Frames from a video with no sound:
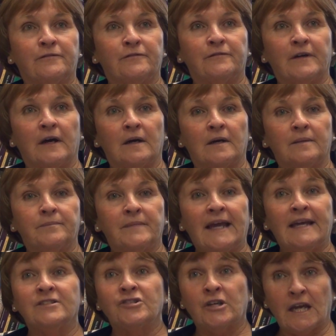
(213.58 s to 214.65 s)
of uh,
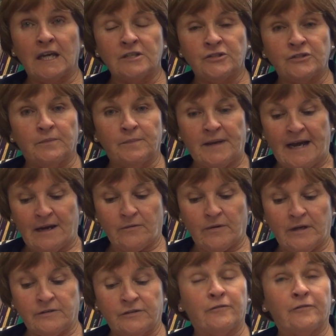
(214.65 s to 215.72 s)
educational
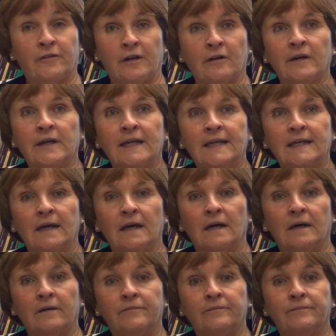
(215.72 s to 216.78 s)
background are very
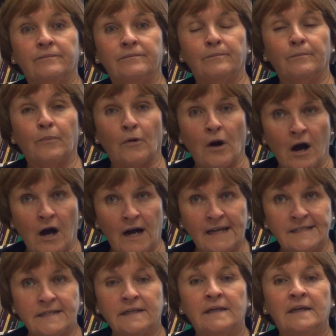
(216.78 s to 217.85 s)
uh,
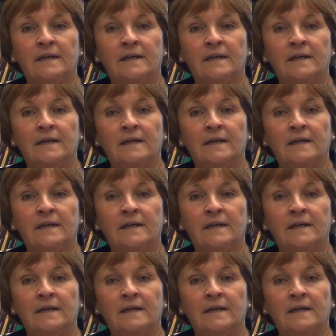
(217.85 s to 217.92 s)
broad.